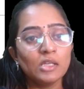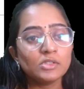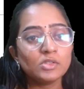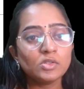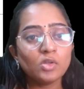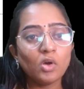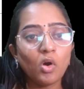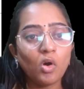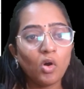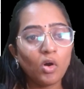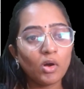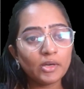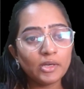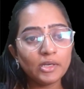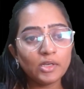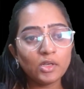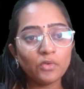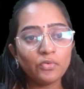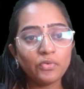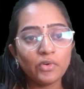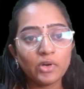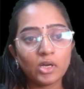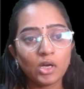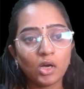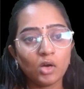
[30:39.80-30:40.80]
So audit
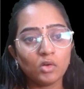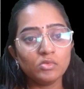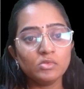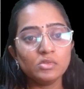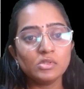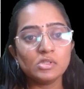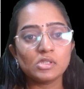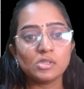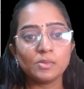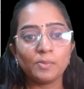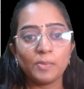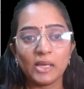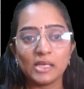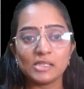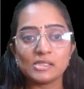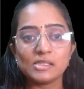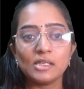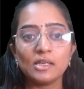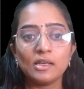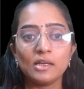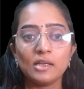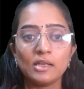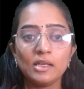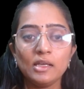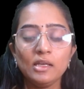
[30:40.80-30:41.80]
of accounts
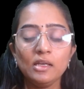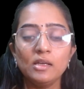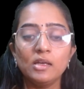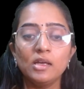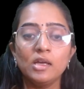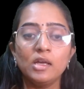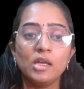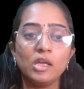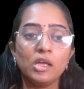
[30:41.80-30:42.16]
basically,